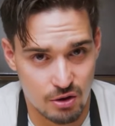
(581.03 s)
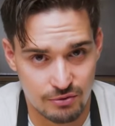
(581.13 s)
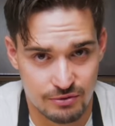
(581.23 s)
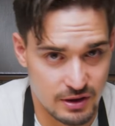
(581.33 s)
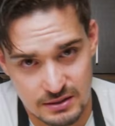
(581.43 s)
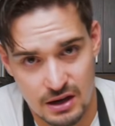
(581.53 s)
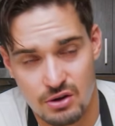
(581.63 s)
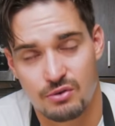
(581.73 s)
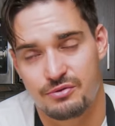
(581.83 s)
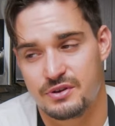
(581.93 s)
confit. Duck
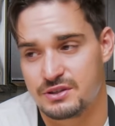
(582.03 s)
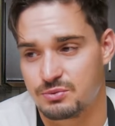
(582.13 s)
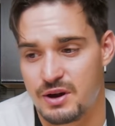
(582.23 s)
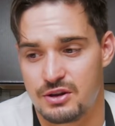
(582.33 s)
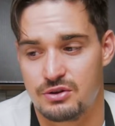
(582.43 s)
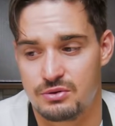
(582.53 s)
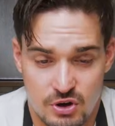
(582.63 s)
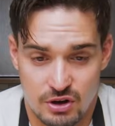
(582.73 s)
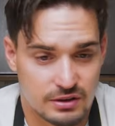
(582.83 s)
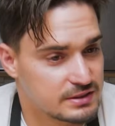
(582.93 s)
confit is when you
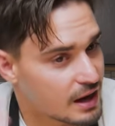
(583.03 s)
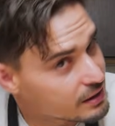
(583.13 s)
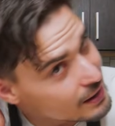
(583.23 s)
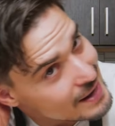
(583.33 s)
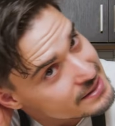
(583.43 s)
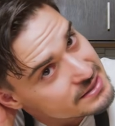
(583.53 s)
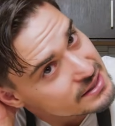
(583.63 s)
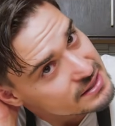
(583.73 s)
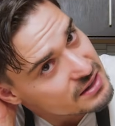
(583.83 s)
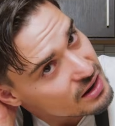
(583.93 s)
cook duck legs
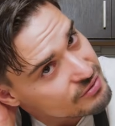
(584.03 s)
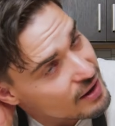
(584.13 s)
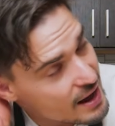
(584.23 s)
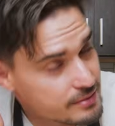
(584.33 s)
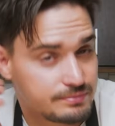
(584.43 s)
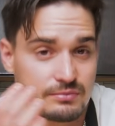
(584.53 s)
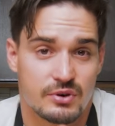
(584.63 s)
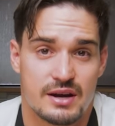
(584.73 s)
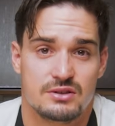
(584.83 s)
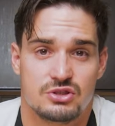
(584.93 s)
in duck fat, right?